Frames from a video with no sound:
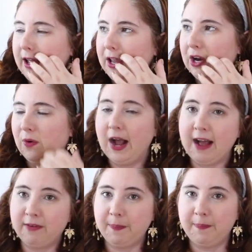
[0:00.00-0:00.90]
you know,
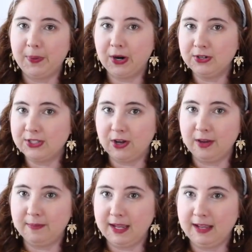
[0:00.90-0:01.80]
have a purse
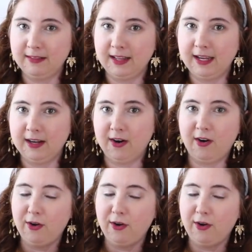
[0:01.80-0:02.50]
on me like